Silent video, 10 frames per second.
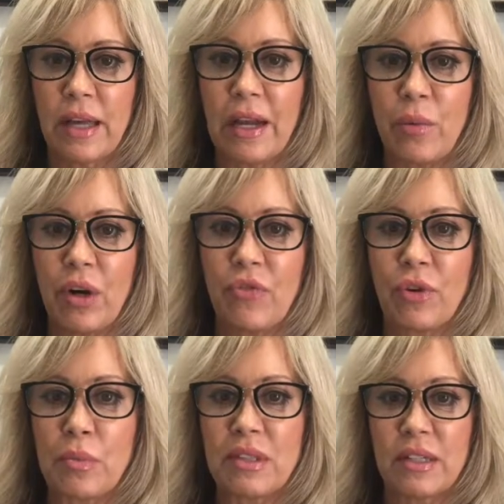anywhere
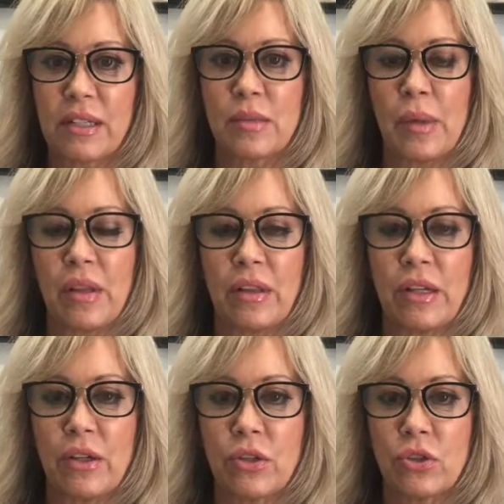from 6
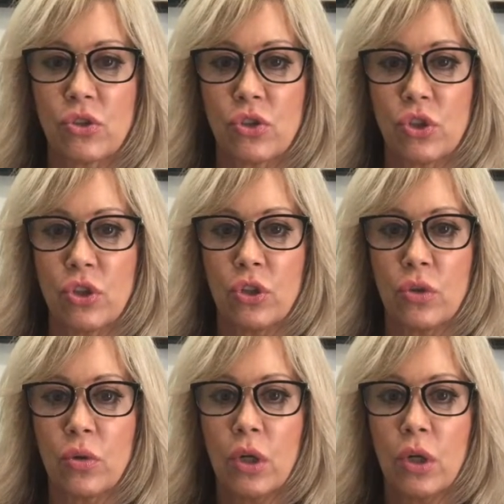milliliters to